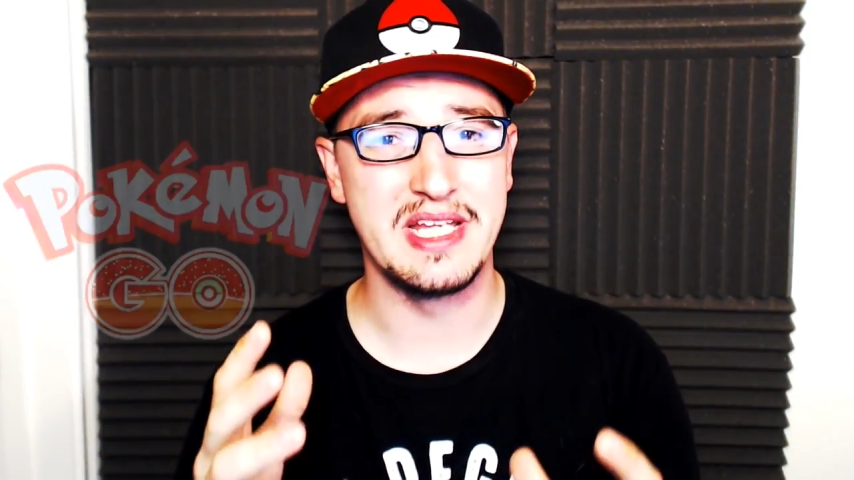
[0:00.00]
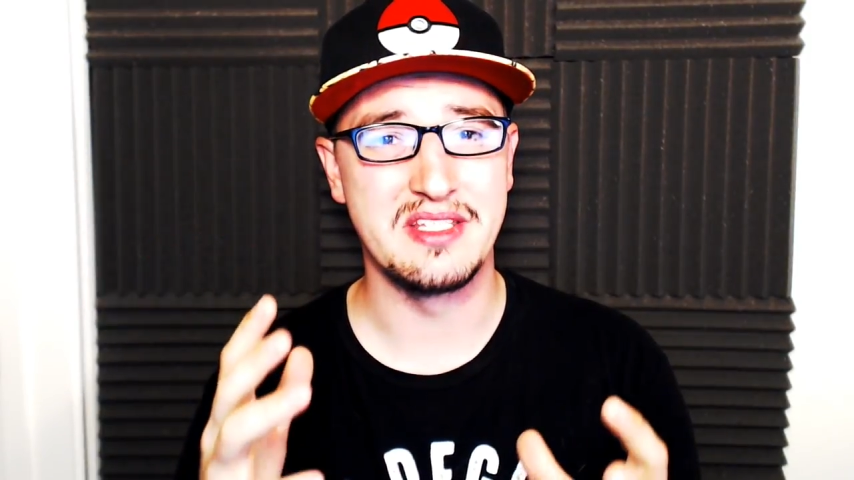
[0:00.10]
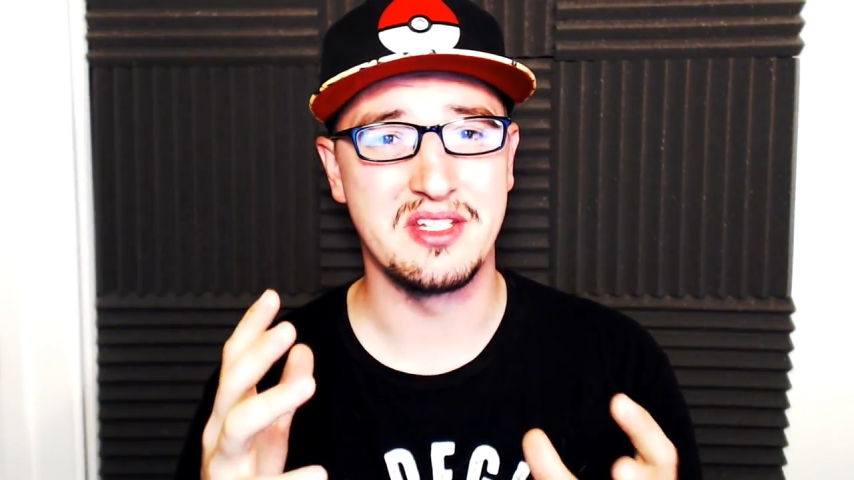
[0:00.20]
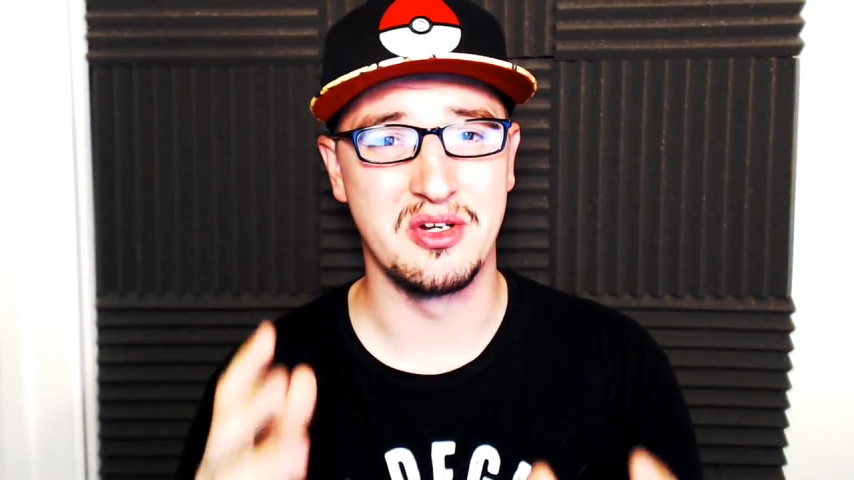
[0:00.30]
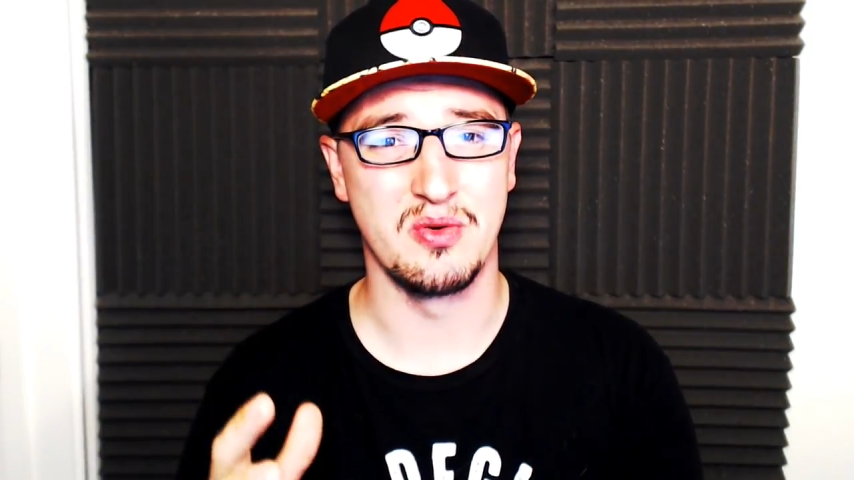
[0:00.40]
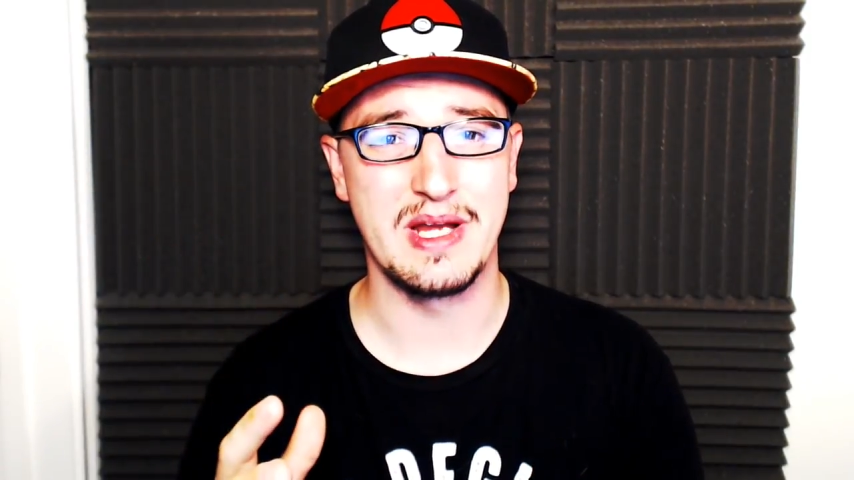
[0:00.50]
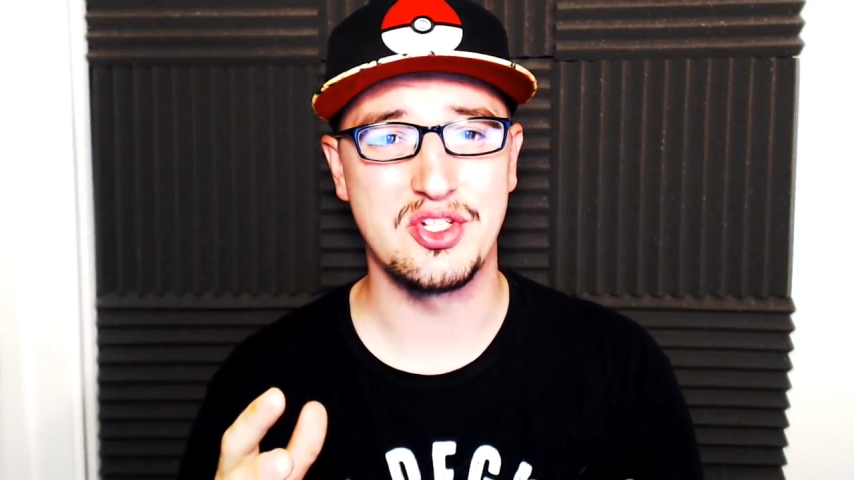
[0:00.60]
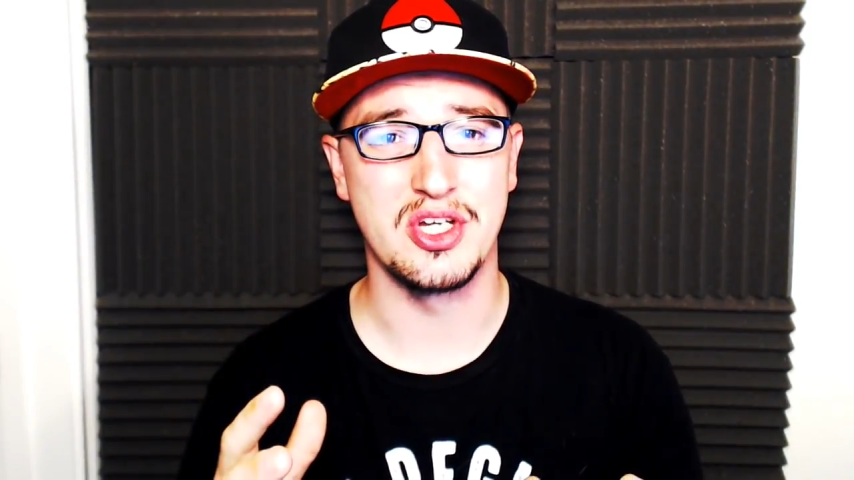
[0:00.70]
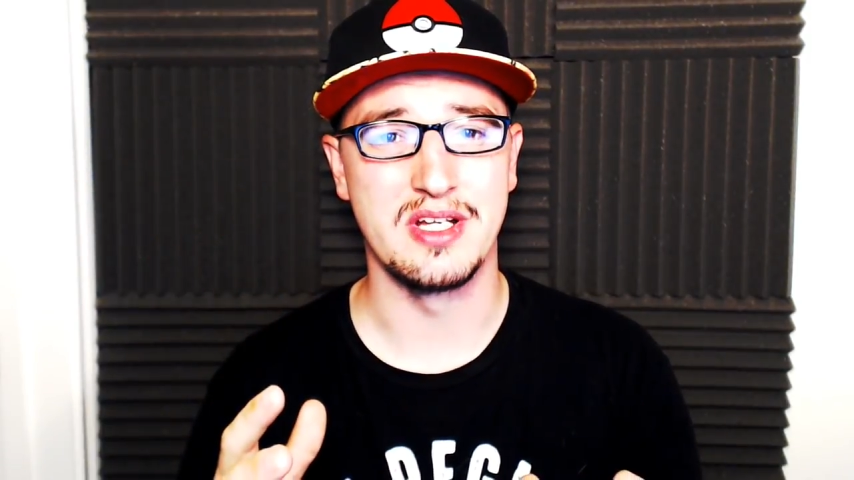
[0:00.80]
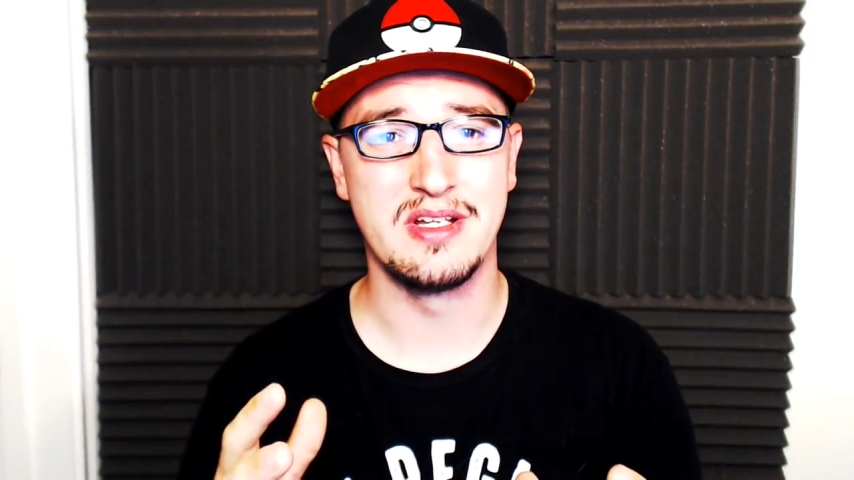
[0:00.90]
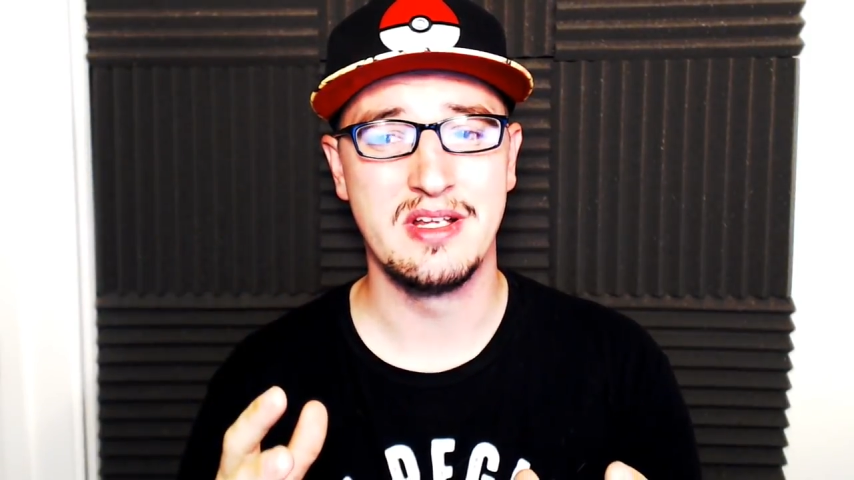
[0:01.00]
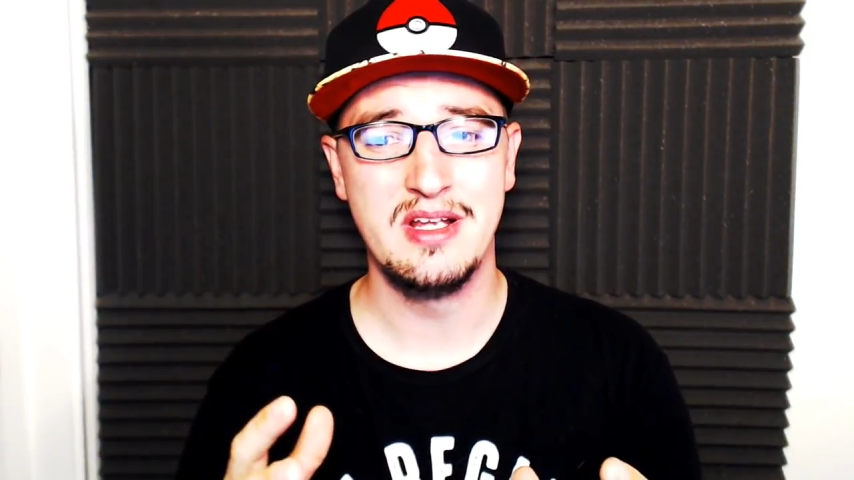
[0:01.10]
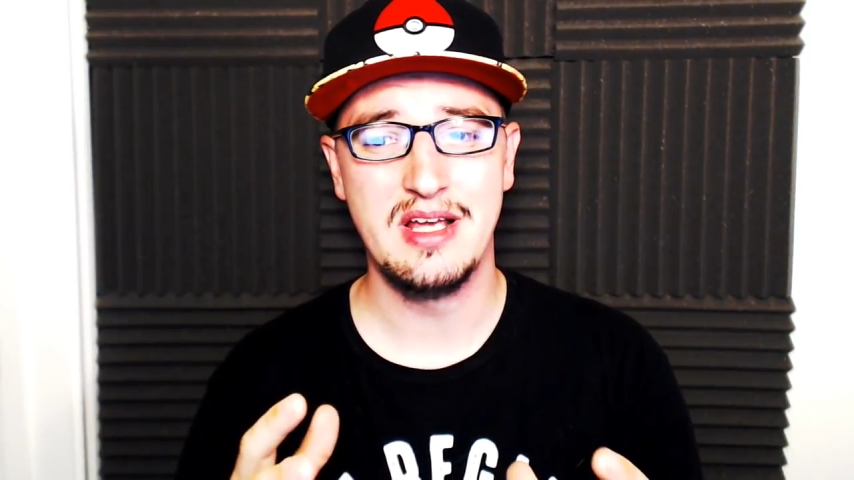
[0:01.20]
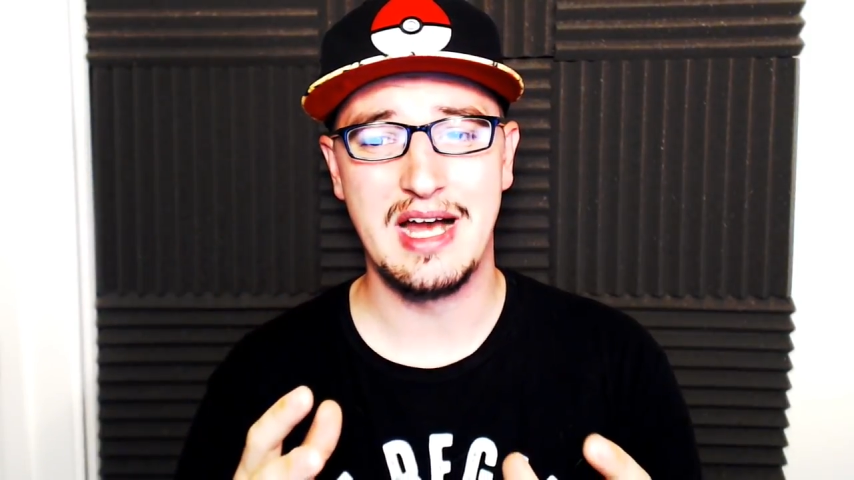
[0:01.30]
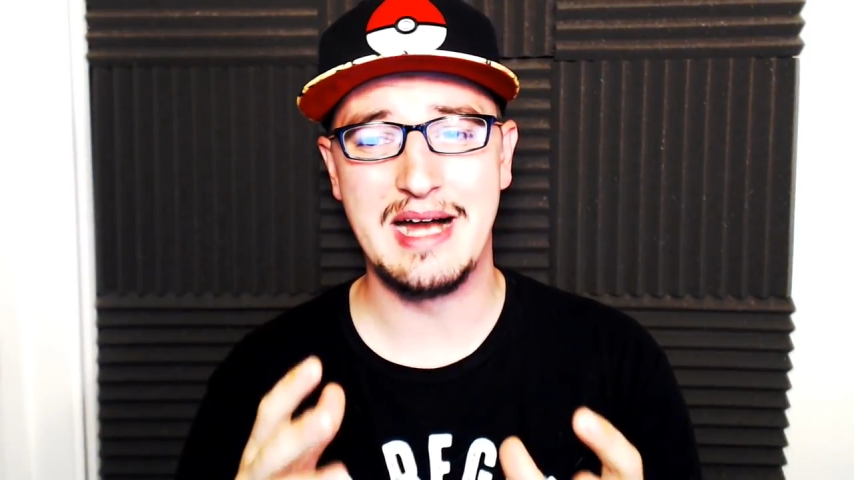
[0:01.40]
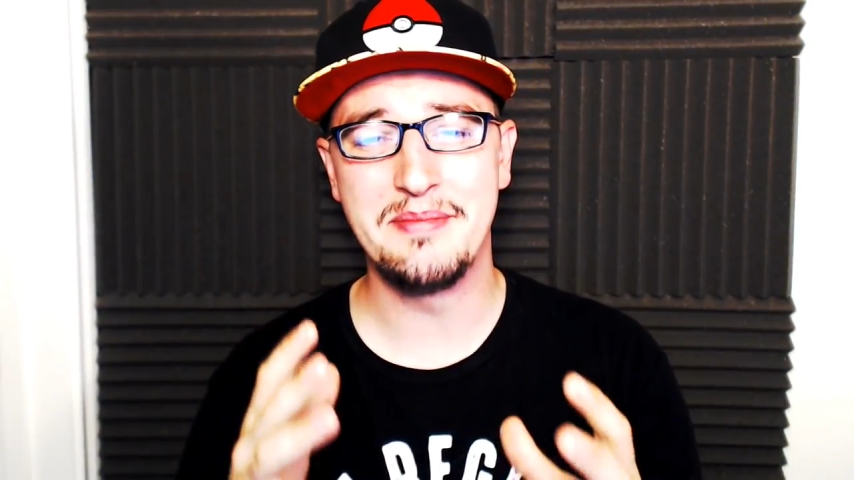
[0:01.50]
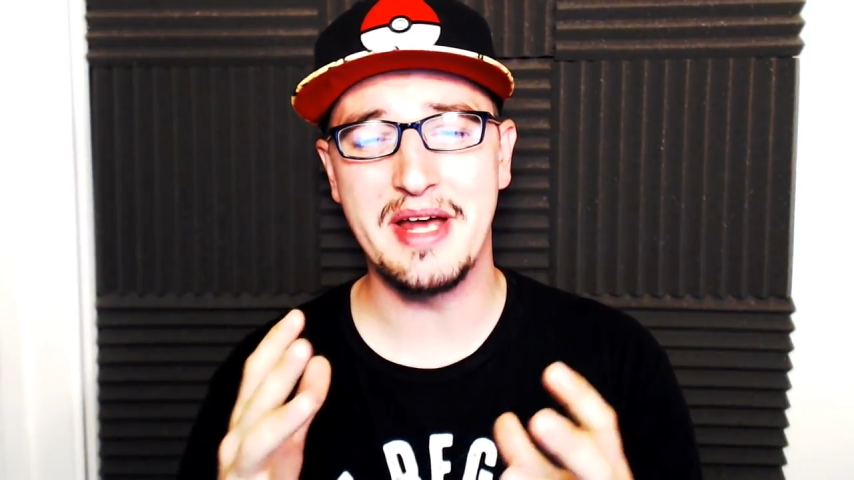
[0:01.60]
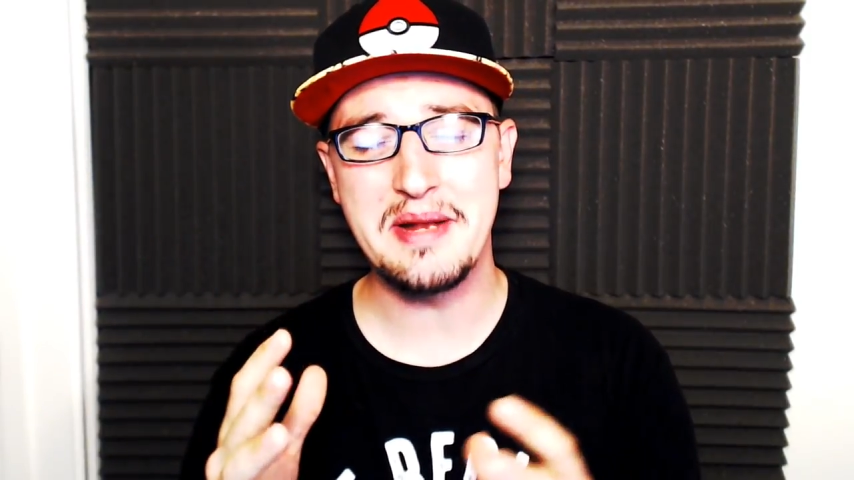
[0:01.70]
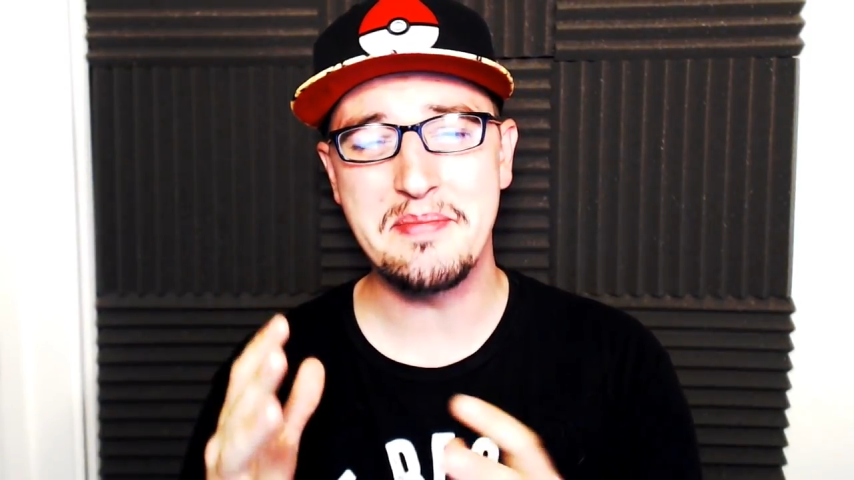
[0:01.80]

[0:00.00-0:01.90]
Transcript: integration. I'm not